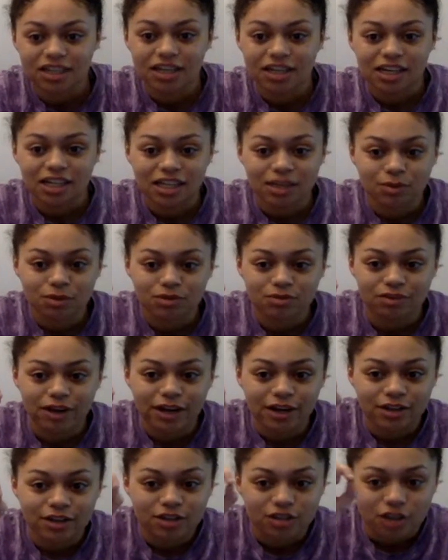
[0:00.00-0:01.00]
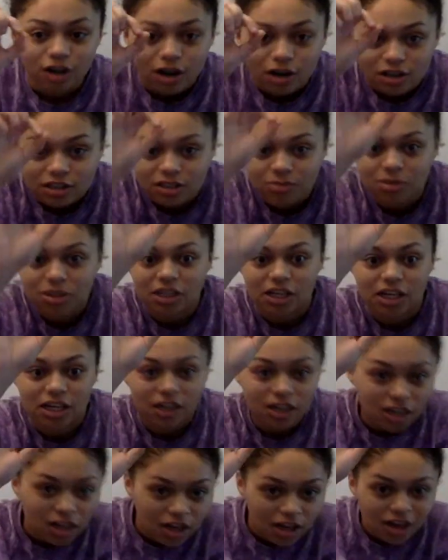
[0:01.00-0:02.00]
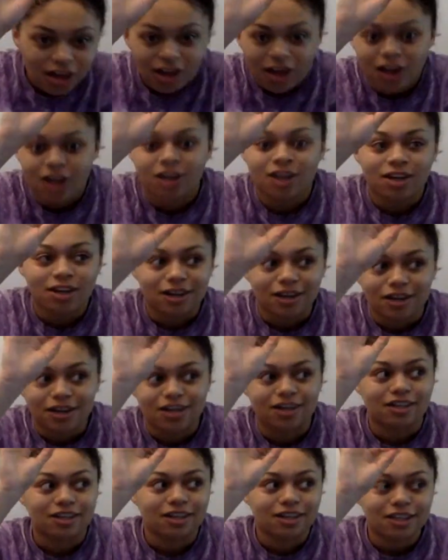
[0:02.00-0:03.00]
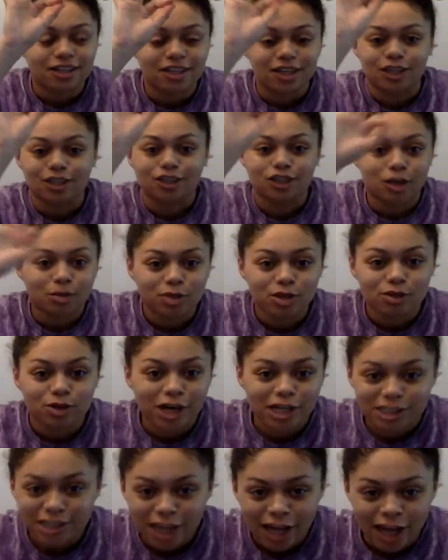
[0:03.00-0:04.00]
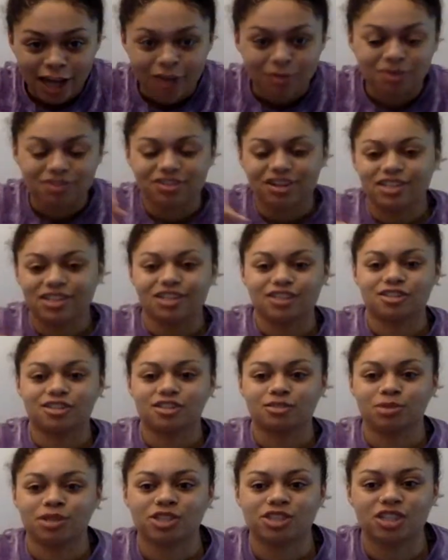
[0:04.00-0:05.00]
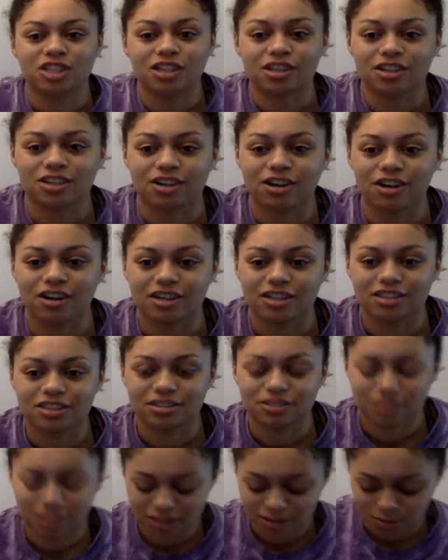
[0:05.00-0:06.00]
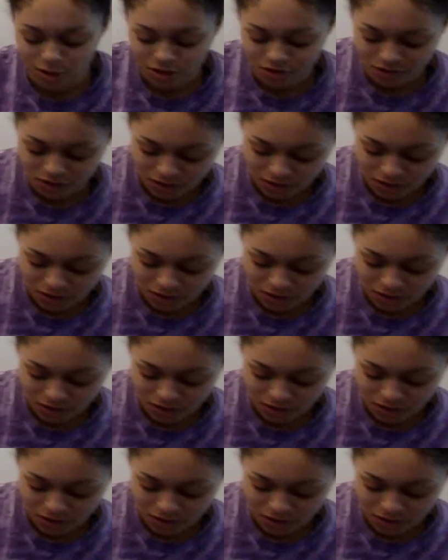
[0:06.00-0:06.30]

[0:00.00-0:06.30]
and then we'd write on their cars and be like WSN, and we'd write like stupid shit on their cars, and it was so much